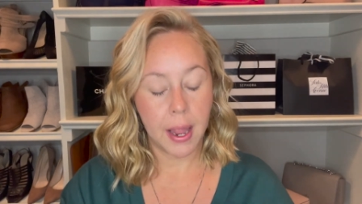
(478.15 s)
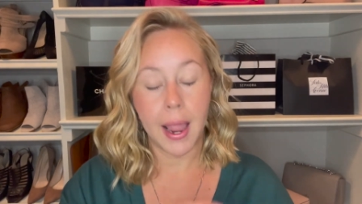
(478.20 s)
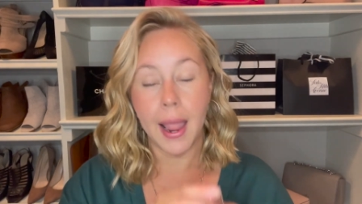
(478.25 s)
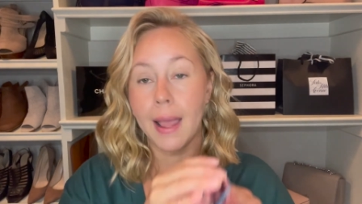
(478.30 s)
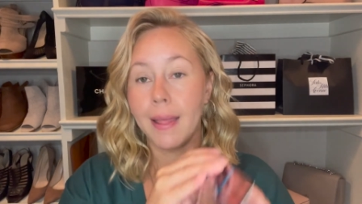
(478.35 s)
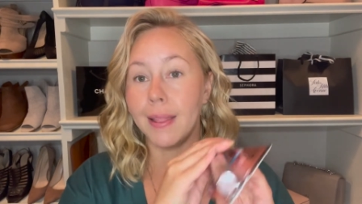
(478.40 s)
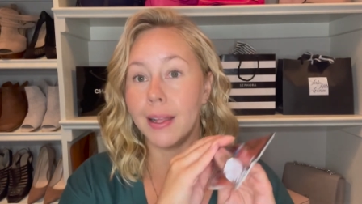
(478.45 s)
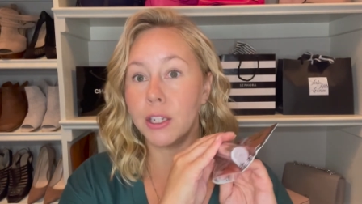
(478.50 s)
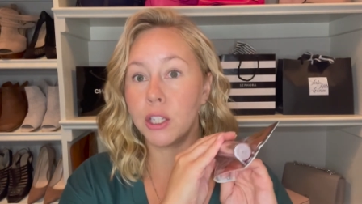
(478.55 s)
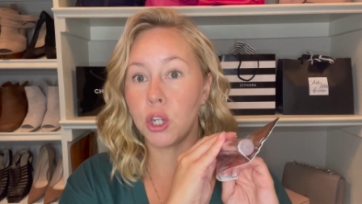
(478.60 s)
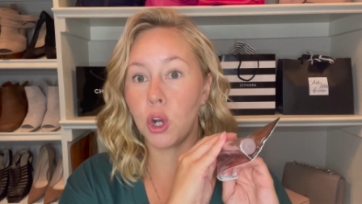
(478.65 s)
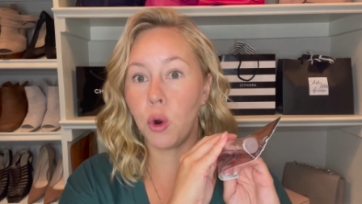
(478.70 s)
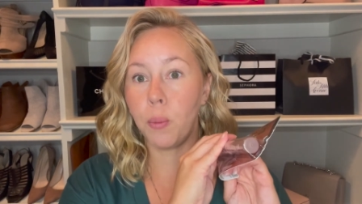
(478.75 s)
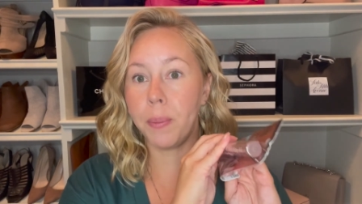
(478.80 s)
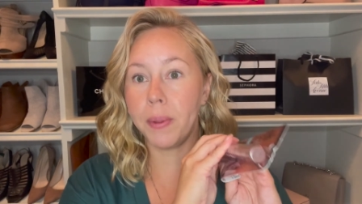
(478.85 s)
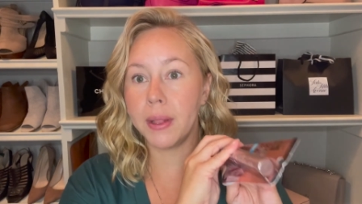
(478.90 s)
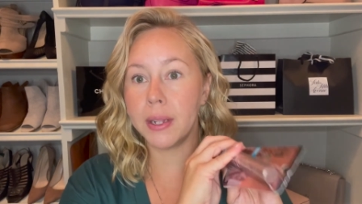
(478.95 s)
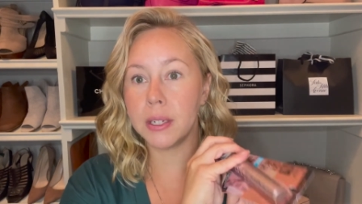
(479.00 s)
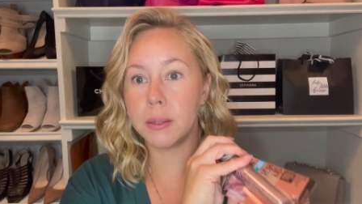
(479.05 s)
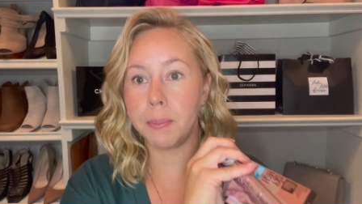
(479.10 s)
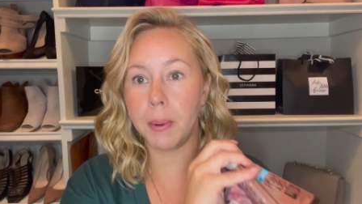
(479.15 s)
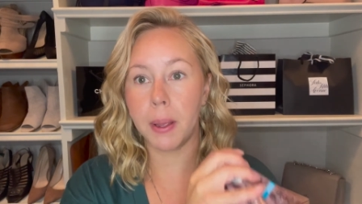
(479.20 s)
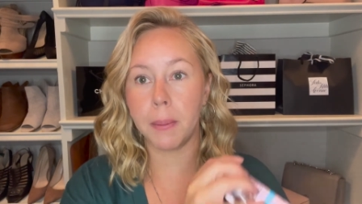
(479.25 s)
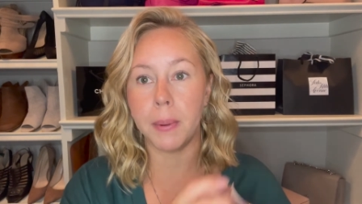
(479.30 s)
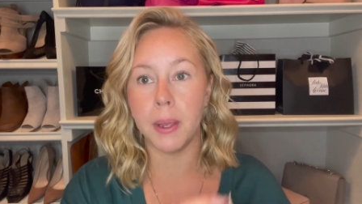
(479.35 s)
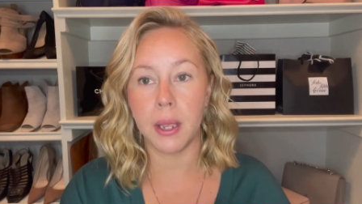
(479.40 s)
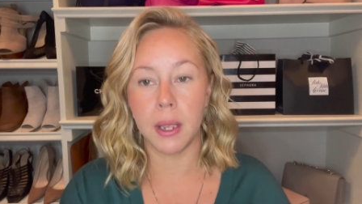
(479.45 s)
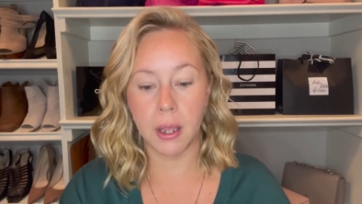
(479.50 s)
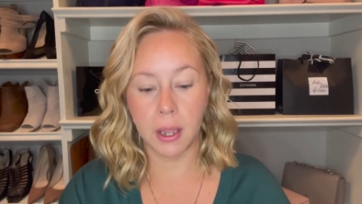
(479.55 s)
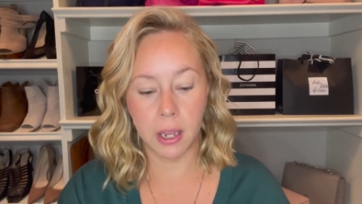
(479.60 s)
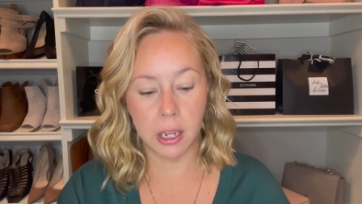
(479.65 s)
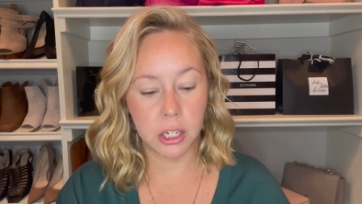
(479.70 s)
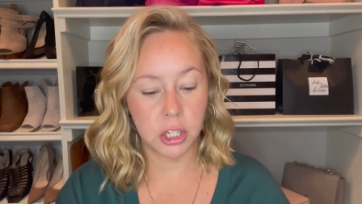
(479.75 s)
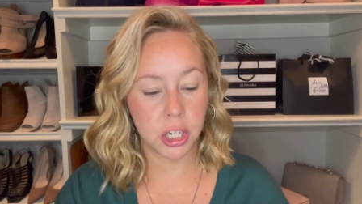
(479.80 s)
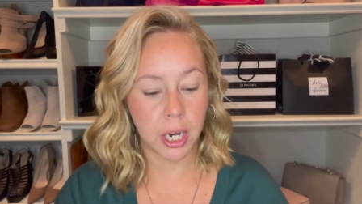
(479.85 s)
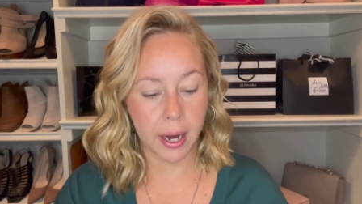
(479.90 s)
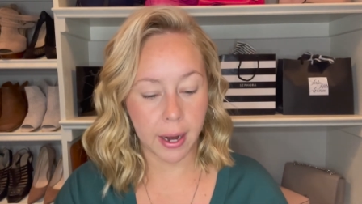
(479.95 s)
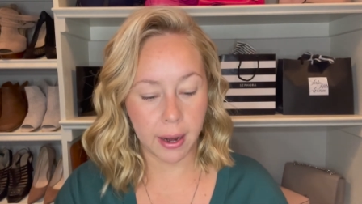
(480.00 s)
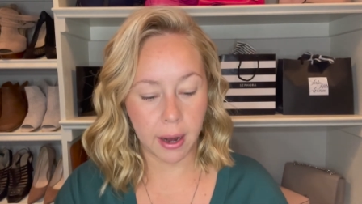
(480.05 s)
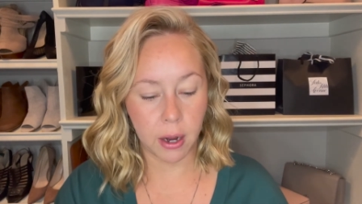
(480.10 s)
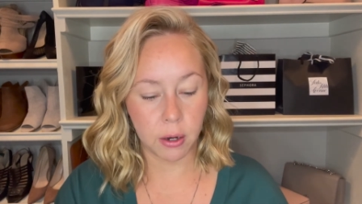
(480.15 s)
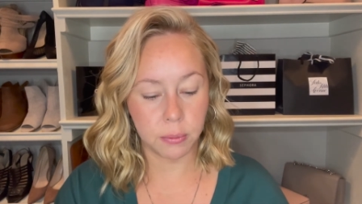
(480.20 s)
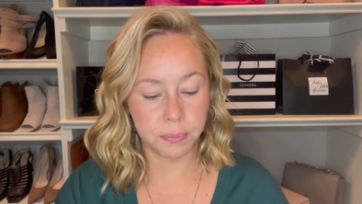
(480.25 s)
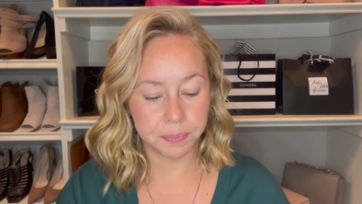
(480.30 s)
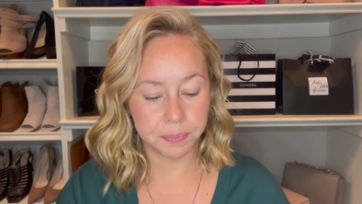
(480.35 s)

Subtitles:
and let's open this baby and check it out.